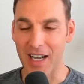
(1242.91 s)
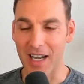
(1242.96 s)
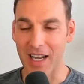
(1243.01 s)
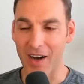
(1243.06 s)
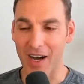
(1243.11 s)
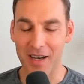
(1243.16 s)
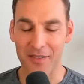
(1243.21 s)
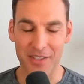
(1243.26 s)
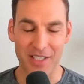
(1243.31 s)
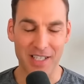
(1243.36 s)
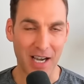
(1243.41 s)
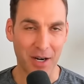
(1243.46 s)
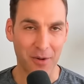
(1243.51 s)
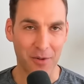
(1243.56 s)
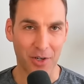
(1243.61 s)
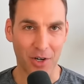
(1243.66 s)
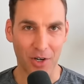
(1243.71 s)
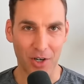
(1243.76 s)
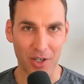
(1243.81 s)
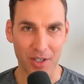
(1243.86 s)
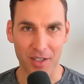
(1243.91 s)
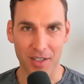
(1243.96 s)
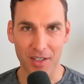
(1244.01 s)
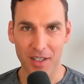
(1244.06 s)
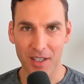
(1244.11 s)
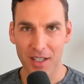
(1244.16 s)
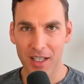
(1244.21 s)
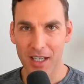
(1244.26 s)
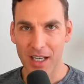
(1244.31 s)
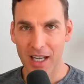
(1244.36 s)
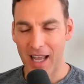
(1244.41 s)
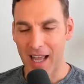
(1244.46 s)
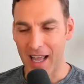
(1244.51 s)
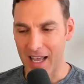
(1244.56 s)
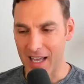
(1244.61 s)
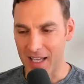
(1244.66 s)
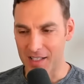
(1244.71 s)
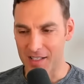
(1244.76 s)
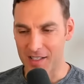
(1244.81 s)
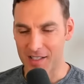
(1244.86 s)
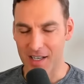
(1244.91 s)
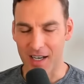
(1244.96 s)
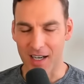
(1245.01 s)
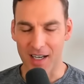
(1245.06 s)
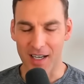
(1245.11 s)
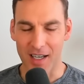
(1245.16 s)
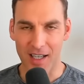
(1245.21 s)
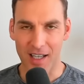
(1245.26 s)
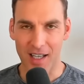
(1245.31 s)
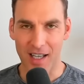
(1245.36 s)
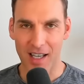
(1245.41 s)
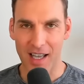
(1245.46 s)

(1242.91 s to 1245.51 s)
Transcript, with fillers: Now I have a tower garden, oh, and uh,